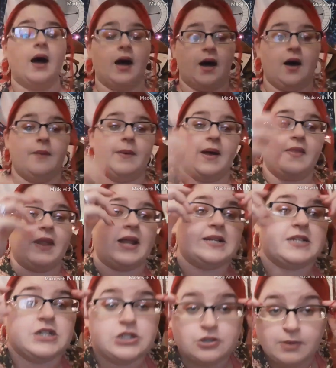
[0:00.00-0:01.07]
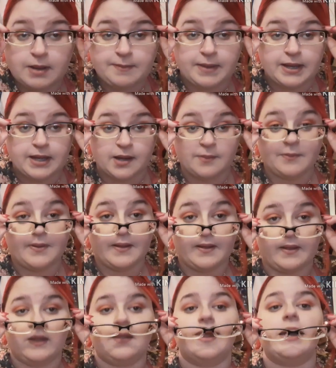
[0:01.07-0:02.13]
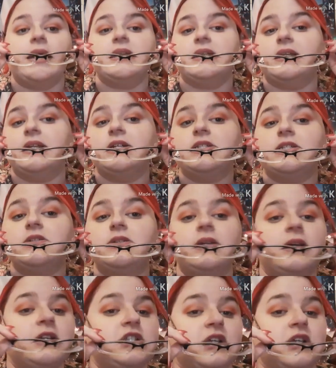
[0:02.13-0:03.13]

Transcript: Um, and then I did do my makeup like I did yesterday,